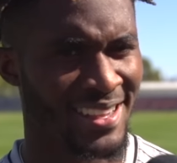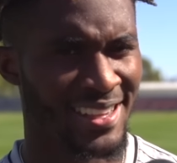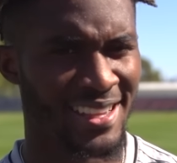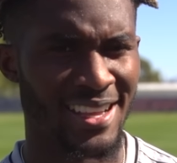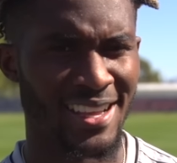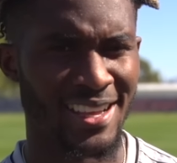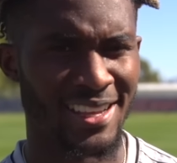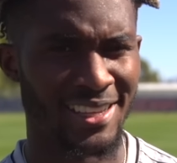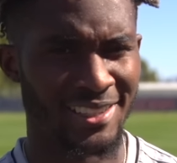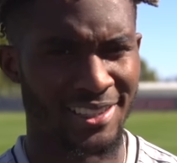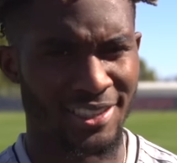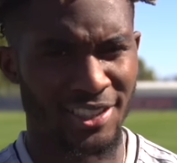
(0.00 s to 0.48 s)

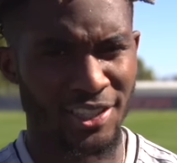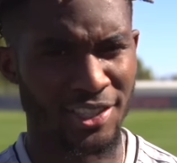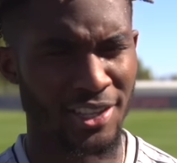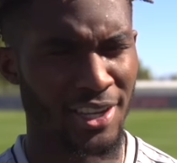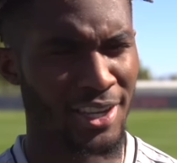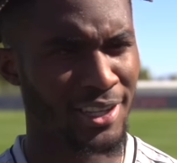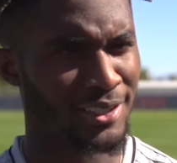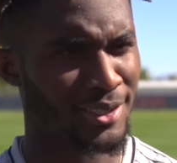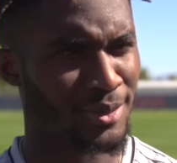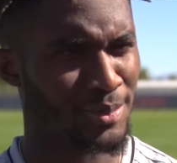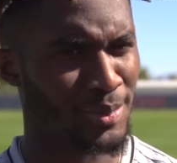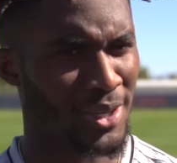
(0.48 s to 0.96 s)
Yeah, it's just
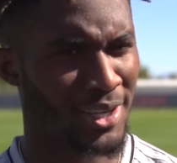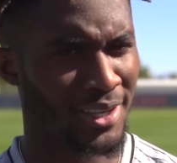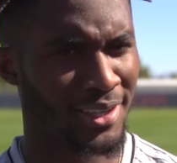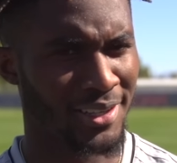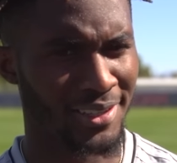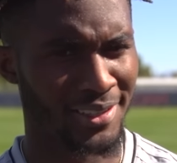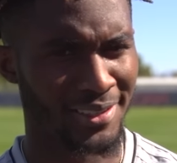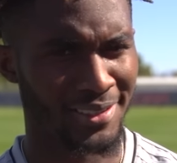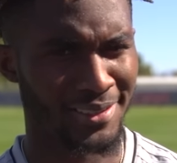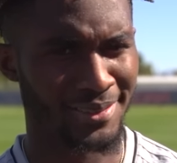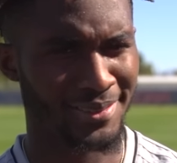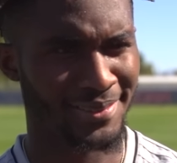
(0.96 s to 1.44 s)
like
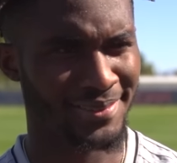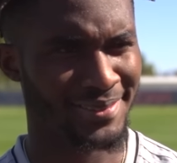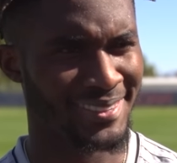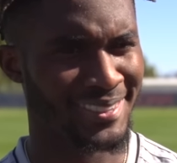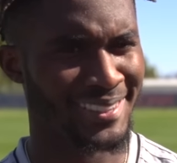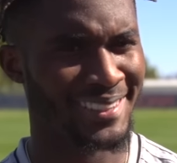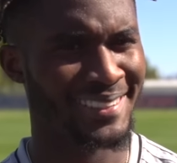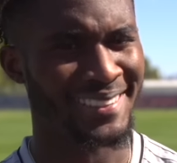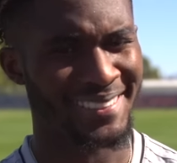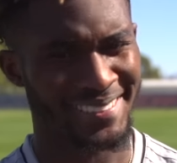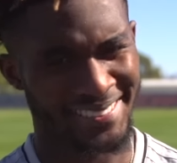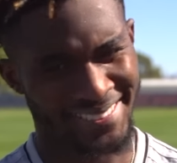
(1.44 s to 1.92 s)
Jamaica, you
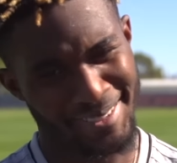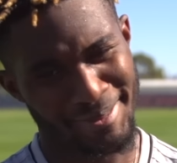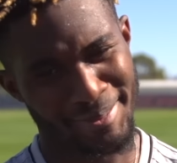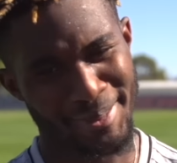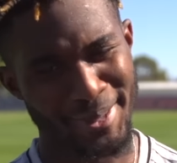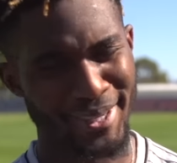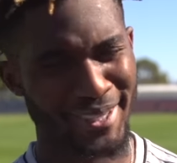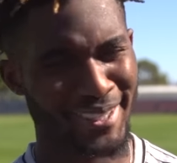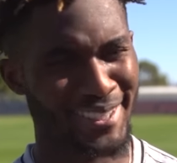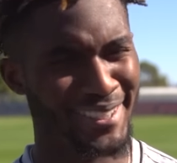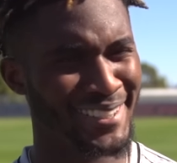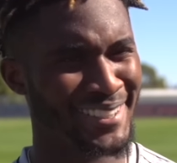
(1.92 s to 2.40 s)
know.
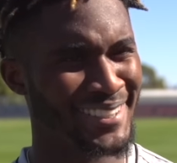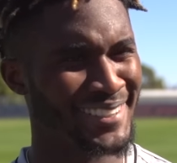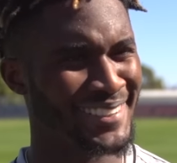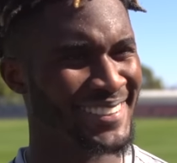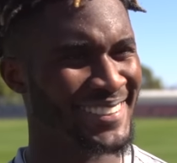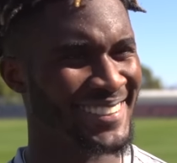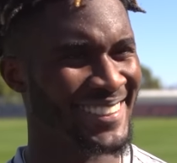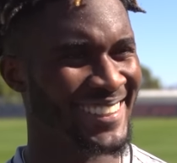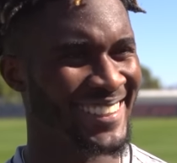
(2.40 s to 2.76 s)
Pretty good.